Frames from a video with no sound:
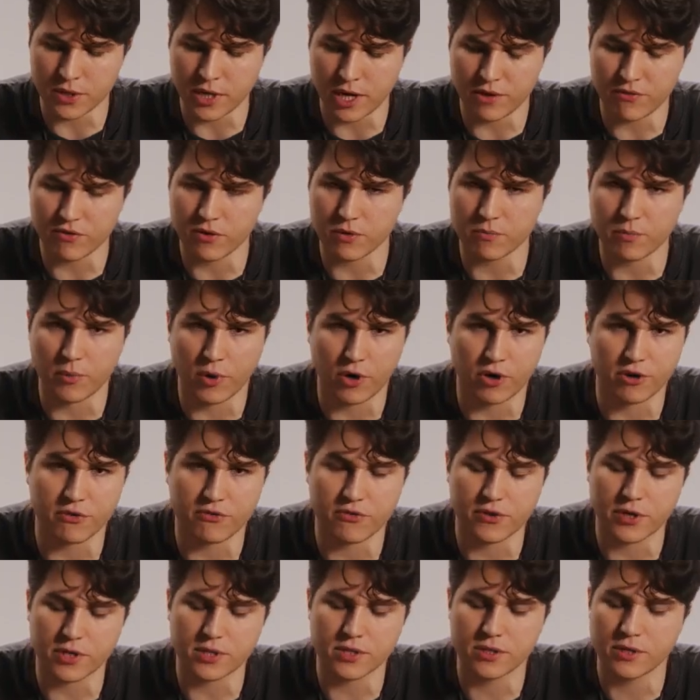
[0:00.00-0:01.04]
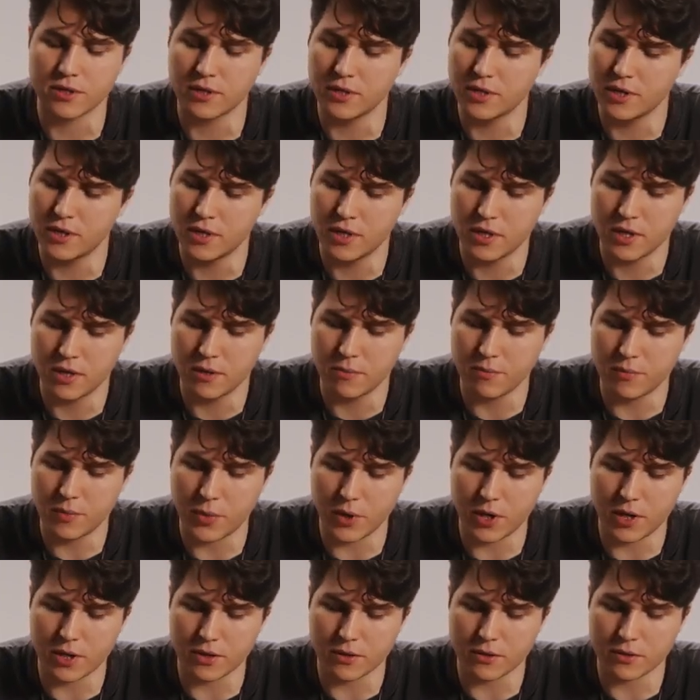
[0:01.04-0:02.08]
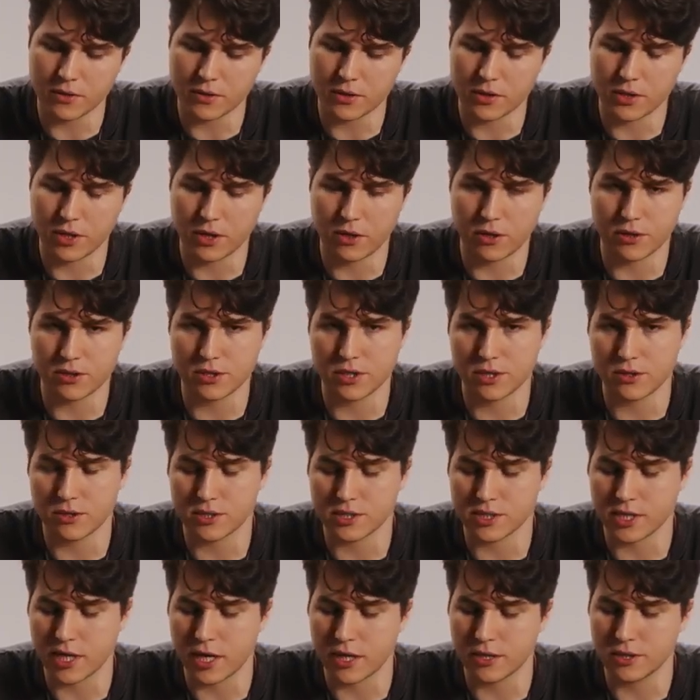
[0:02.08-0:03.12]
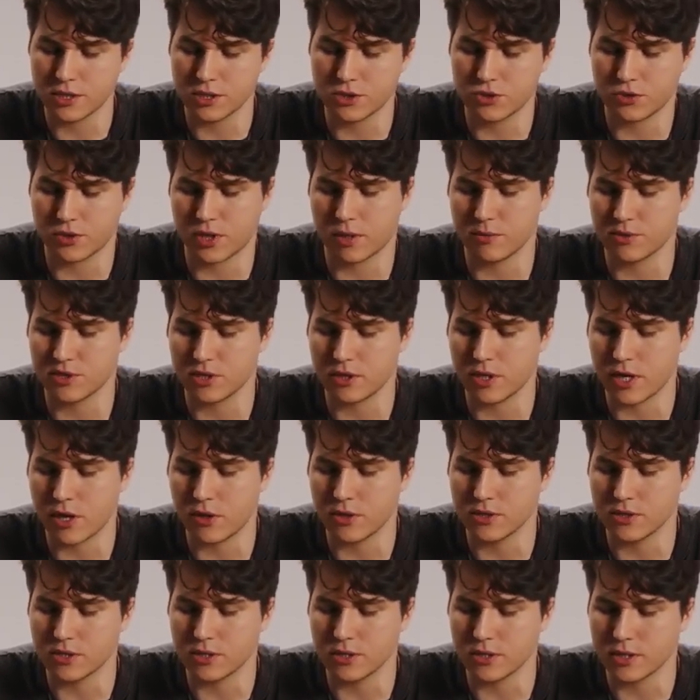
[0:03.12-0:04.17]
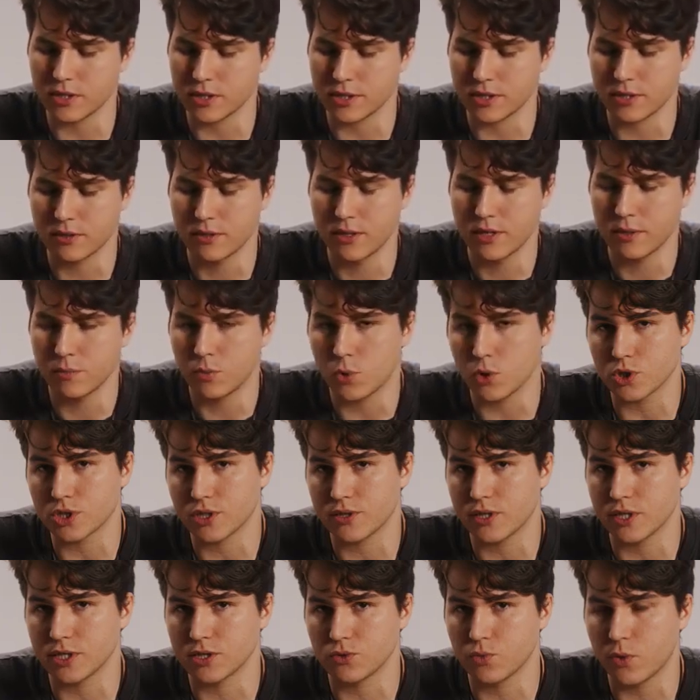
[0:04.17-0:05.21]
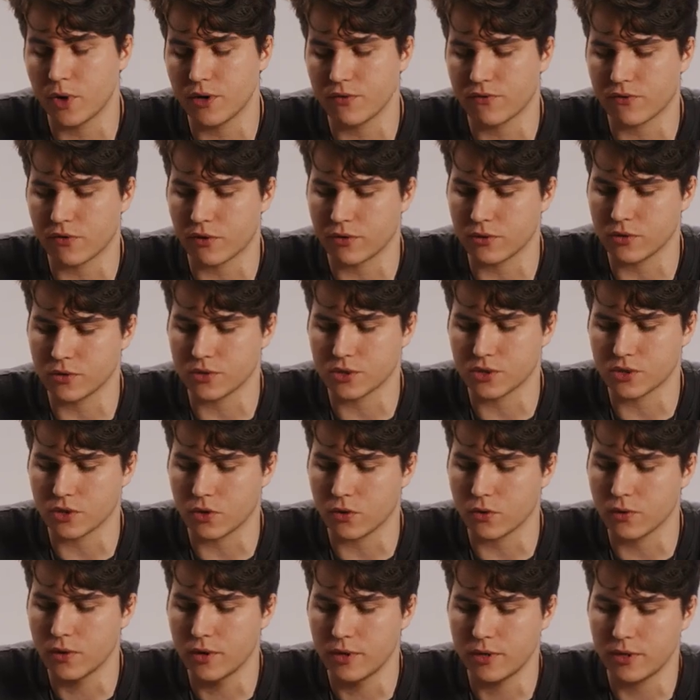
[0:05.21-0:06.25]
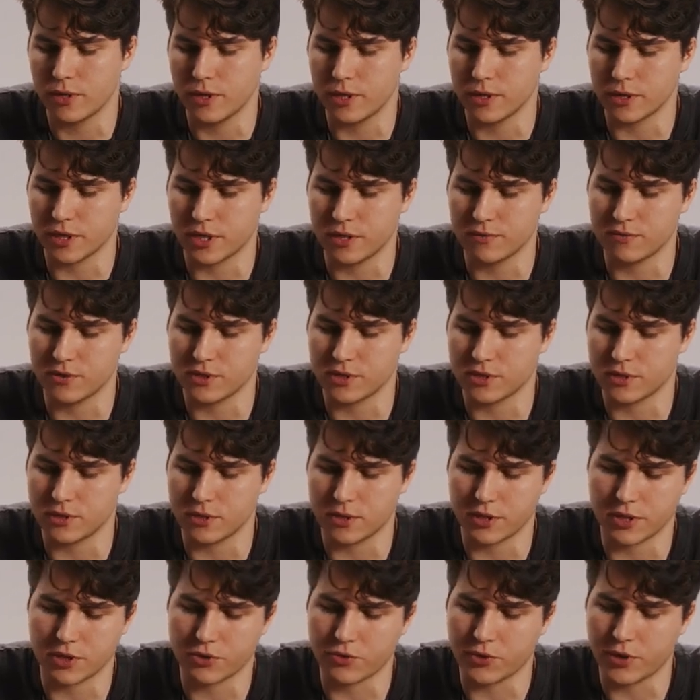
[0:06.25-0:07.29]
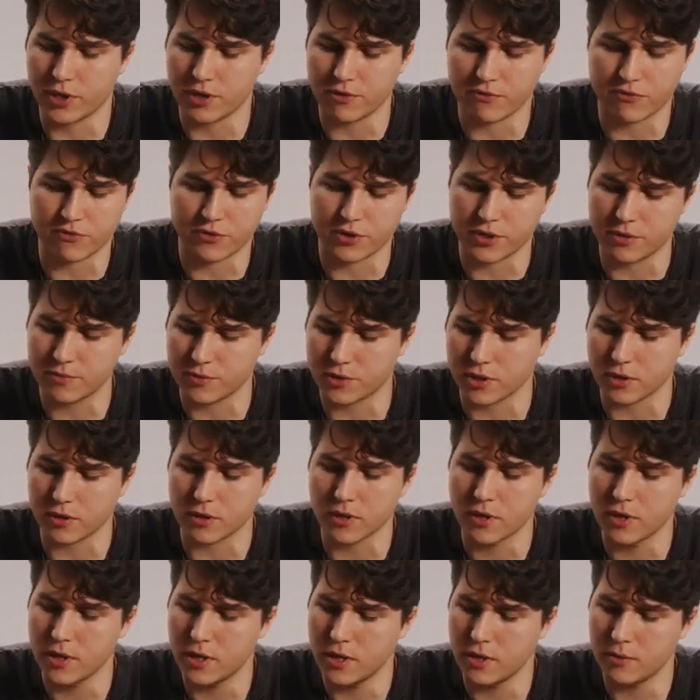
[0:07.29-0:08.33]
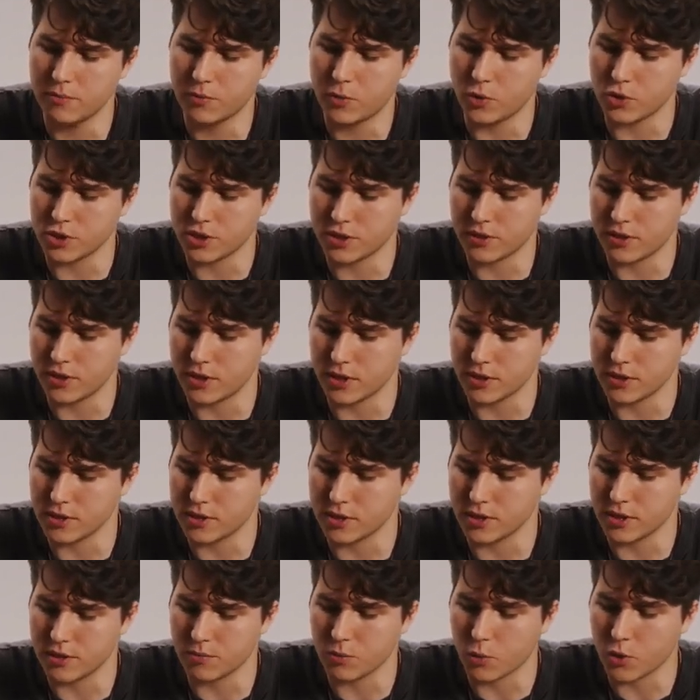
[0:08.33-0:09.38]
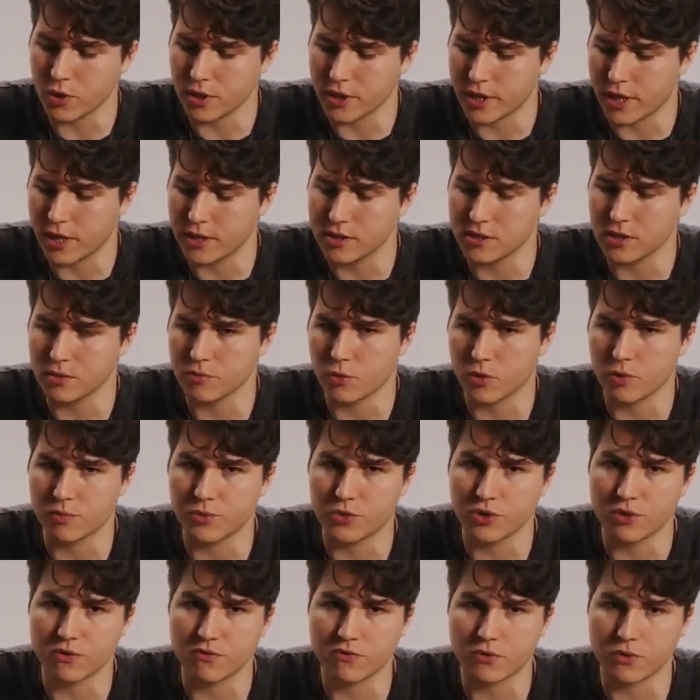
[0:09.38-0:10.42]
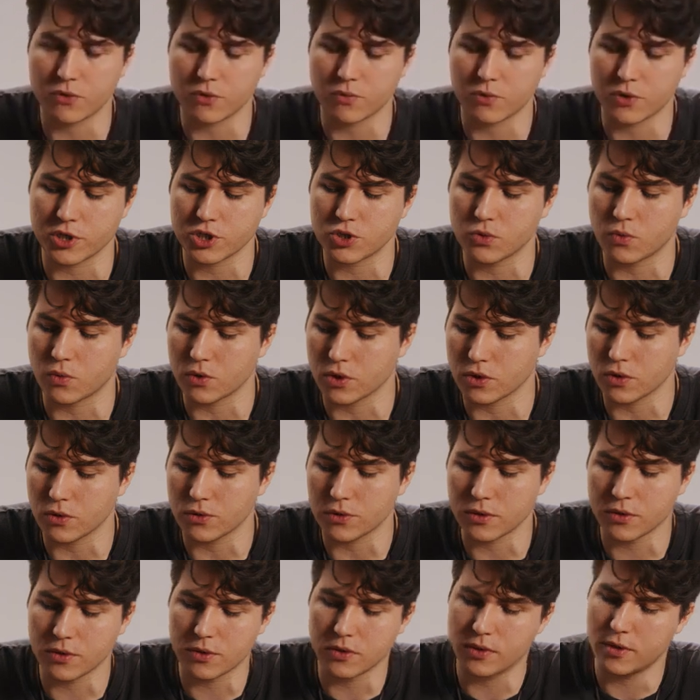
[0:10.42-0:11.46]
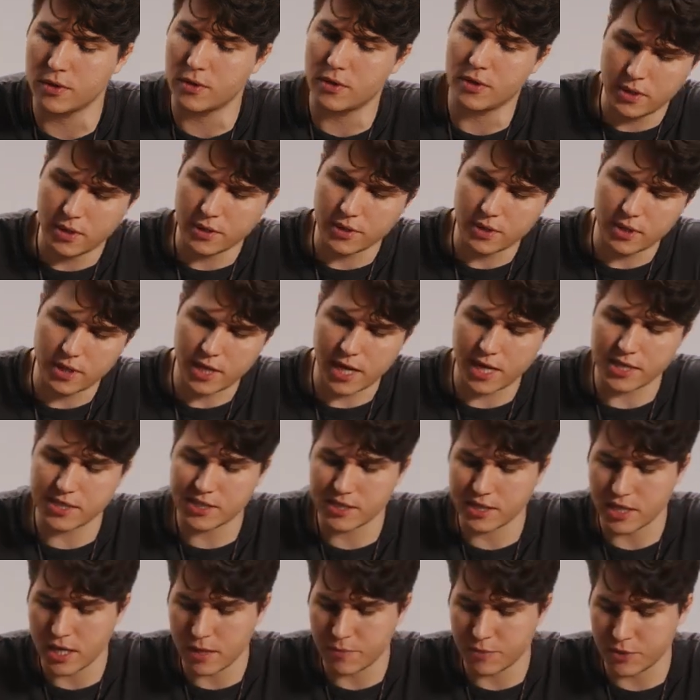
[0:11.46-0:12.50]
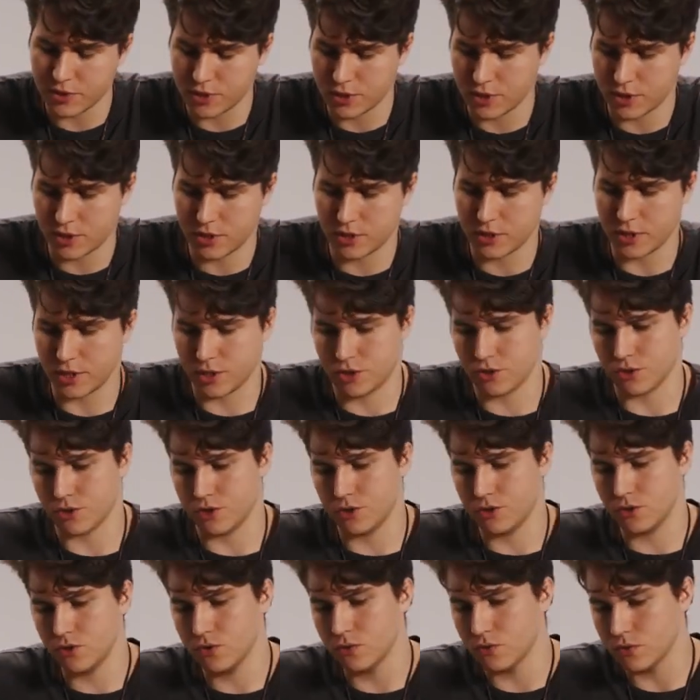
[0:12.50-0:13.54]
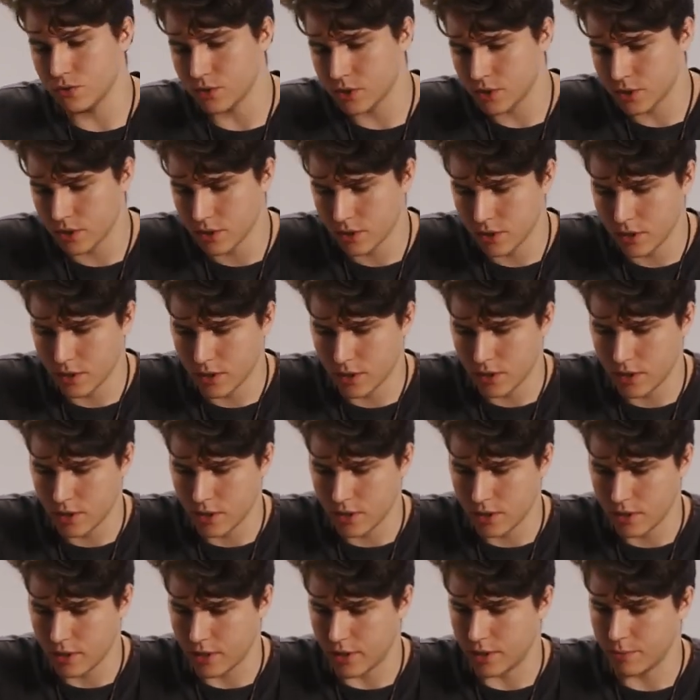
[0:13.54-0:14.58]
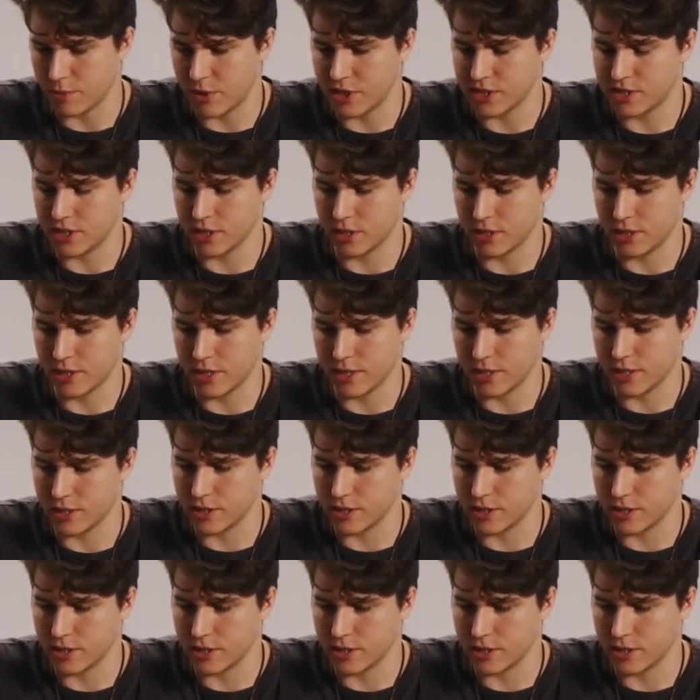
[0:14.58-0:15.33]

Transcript: they're never perfect. But on the other side, digital cameras allow us to like push things way further, so it gives us the like creative freedom to push things in a more dense and more beautiful and rich world. The last step is just like your hues, and basically